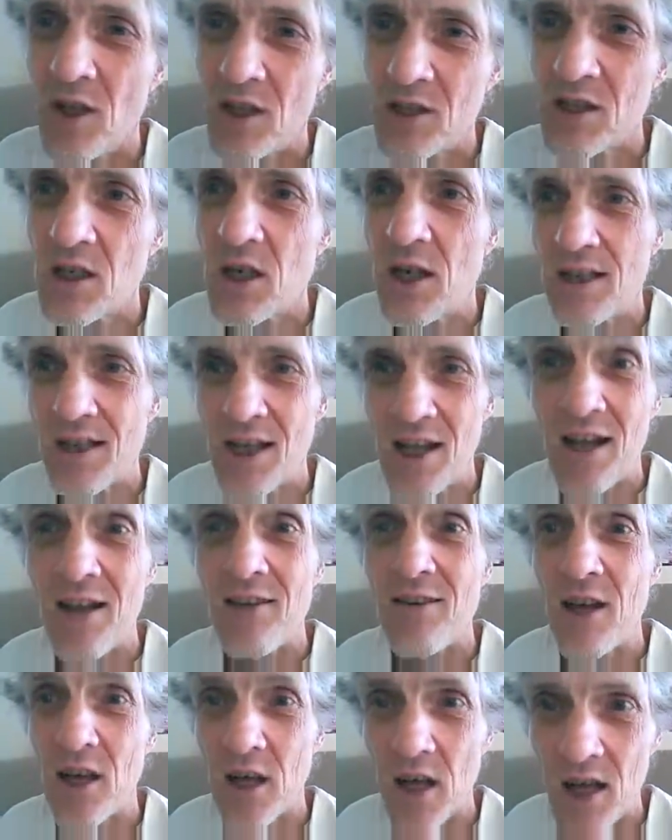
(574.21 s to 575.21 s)
It's got
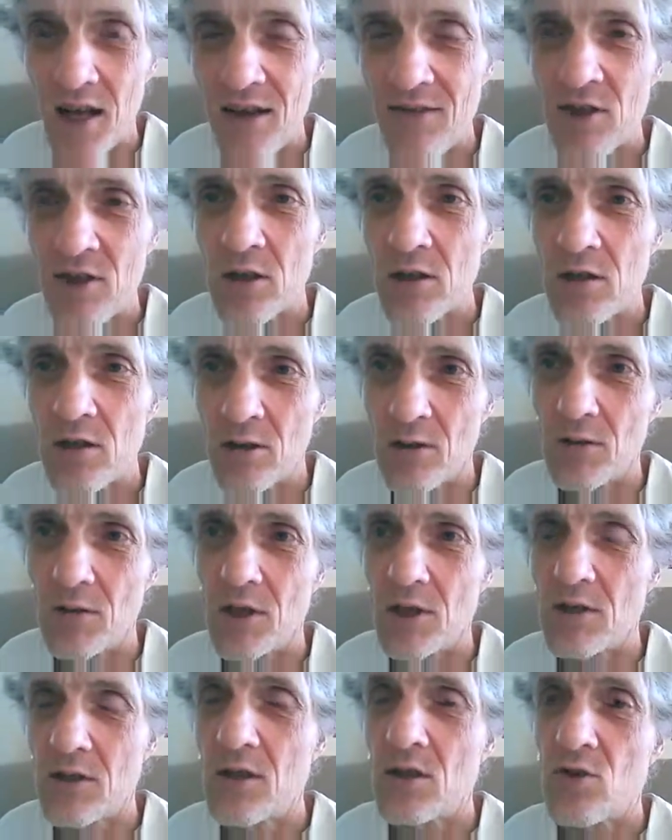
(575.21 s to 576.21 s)
a caveat to
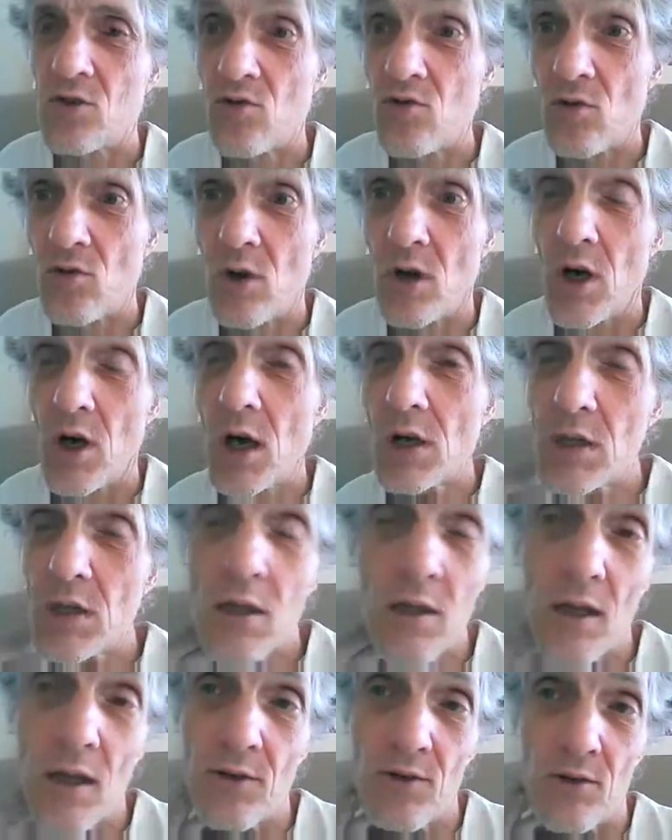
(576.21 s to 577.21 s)
it. It's a strong
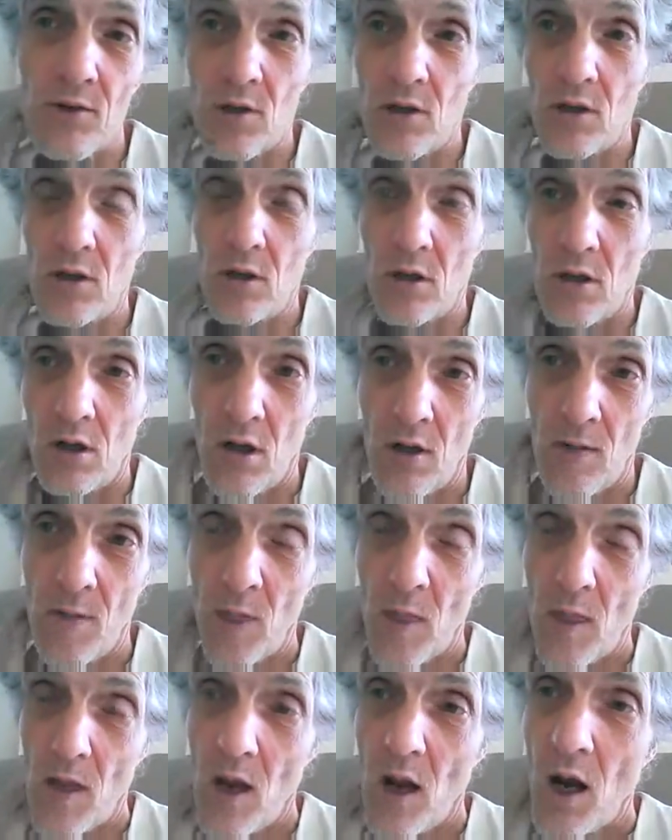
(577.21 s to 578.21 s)
oxidizer still,
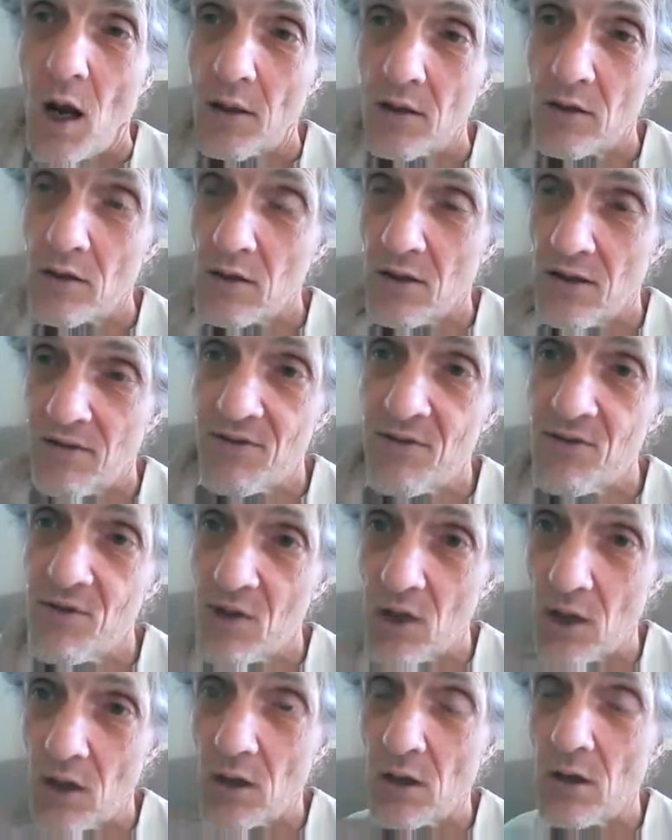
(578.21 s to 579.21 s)
and the
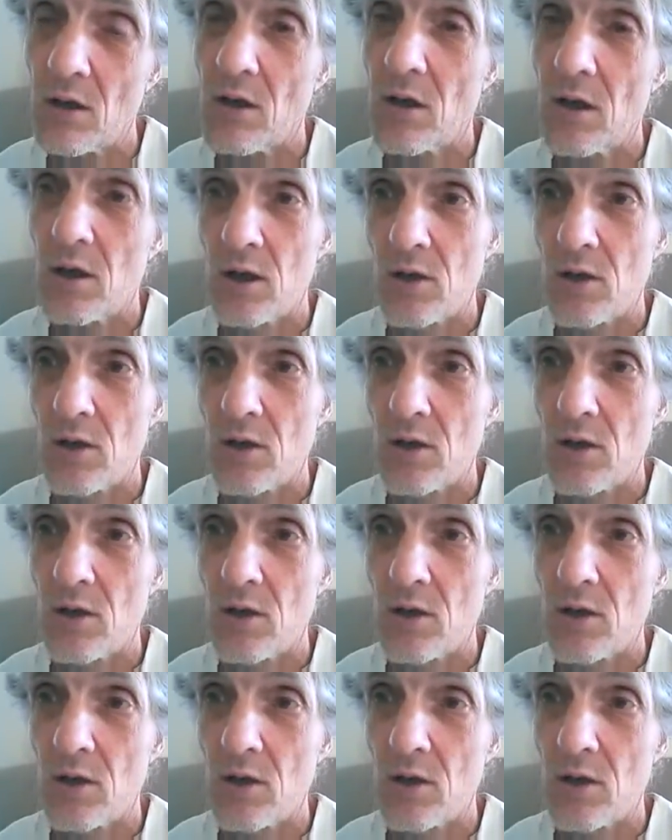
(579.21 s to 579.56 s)
sulfur's there